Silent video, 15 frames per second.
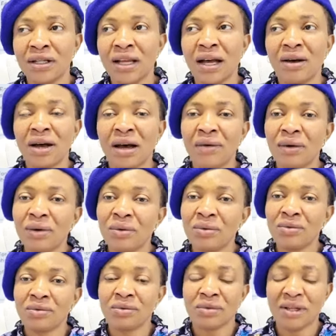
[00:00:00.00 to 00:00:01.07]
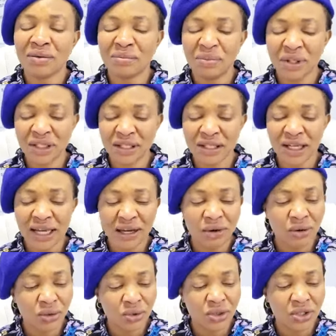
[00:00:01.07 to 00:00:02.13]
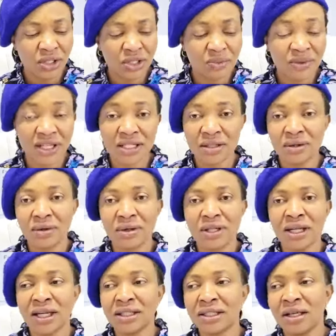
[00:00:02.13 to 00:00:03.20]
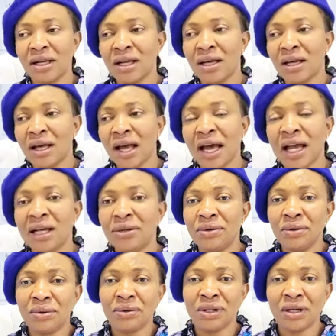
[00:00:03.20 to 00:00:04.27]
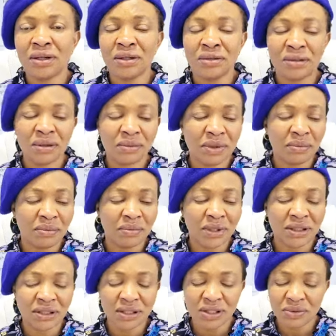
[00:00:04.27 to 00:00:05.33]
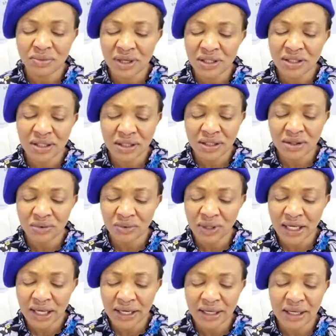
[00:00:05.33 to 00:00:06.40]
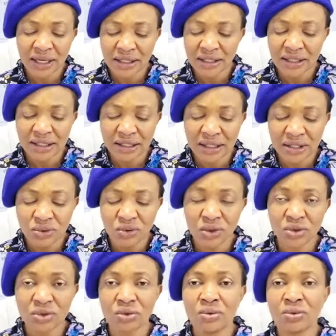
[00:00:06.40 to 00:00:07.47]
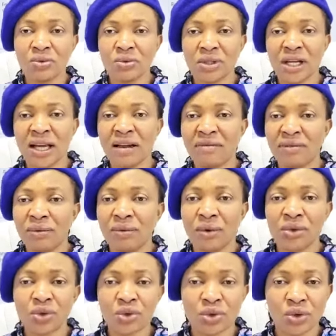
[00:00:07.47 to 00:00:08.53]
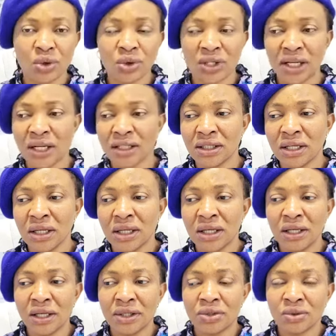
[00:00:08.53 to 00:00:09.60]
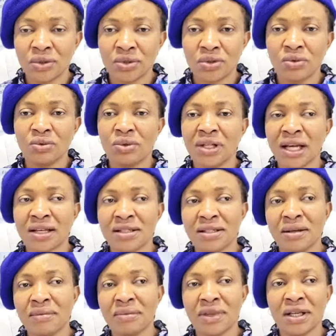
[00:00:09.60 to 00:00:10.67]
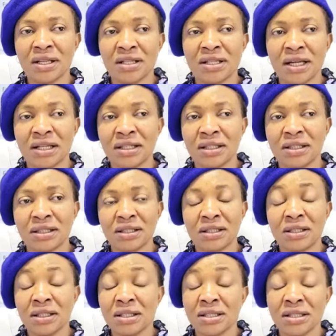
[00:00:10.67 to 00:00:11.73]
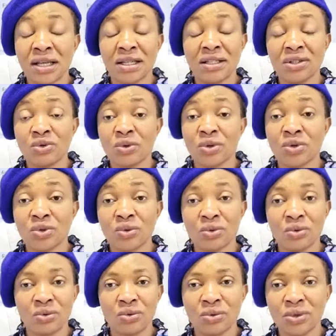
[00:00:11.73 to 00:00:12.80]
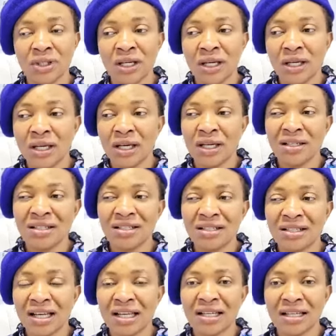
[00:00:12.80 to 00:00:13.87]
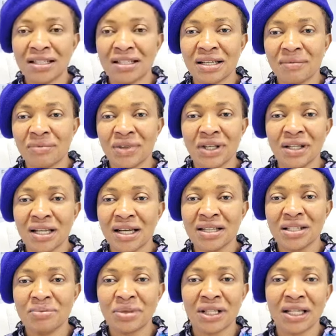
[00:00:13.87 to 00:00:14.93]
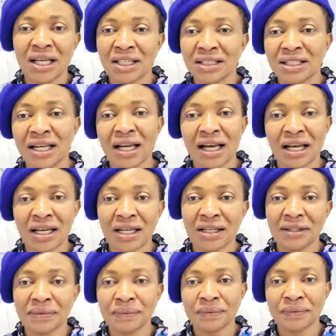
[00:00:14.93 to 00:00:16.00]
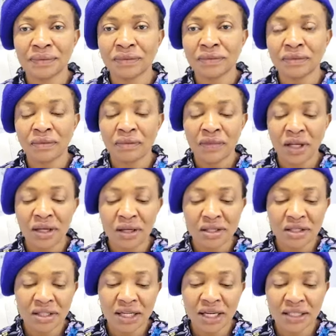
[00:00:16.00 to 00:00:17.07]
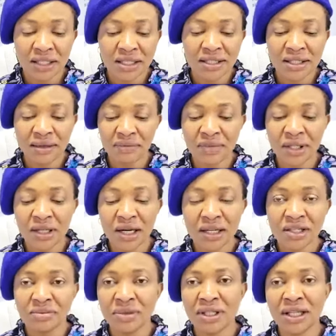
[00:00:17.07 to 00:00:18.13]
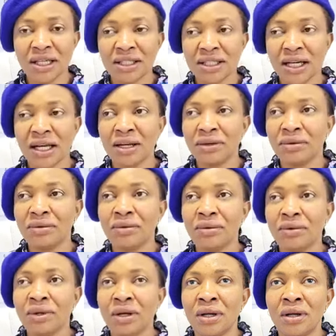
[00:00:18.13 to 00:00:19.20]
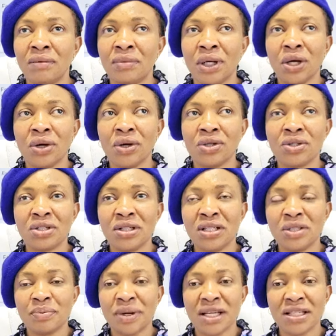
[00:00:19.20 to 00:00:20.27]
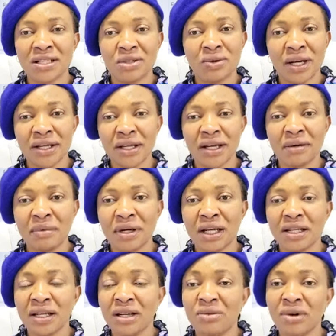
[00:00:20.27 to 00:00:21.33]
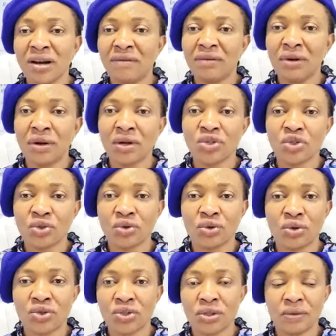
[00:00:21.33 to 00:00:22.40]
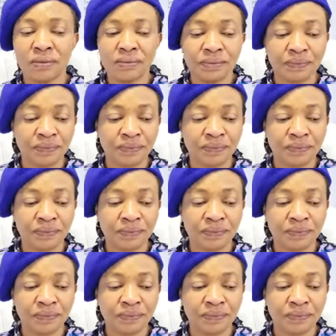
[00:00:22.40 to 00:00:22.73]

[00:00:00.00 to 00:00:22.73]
Now, I want to a bit like coach this person. Not that I know that this message, when I heard it, it was good. Everyone saw that it was good. That same thing that they said it was so good, it is not the same thing that is being attacked. It is not the same thing that is being attacked, you know, because this person you are hearing me right now, you have lost trust